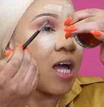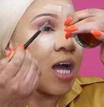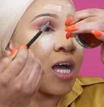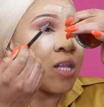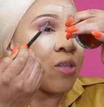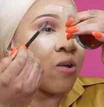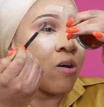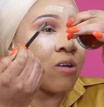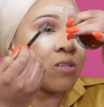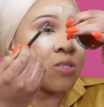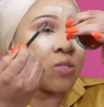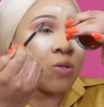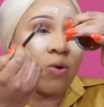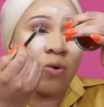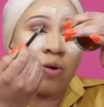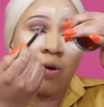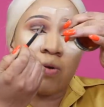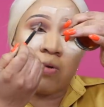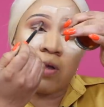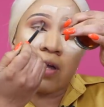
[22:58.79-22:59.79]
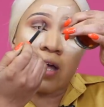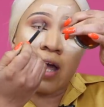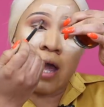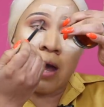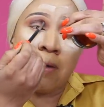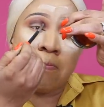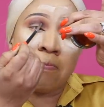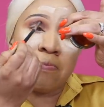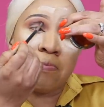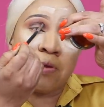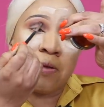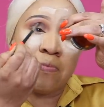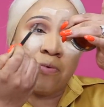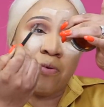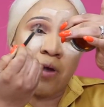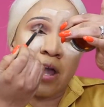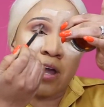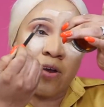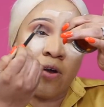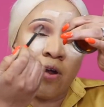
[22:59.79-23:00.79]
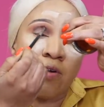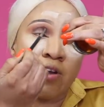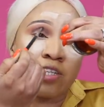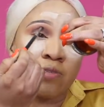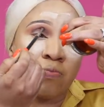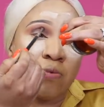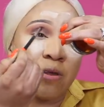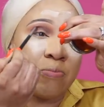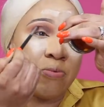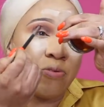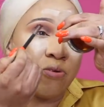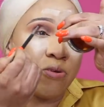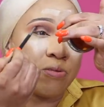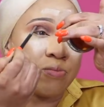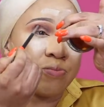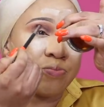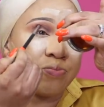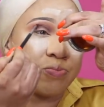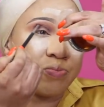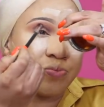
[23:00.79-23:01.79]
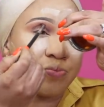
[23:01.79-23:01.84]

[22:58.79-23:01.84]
And also help people, encourage people.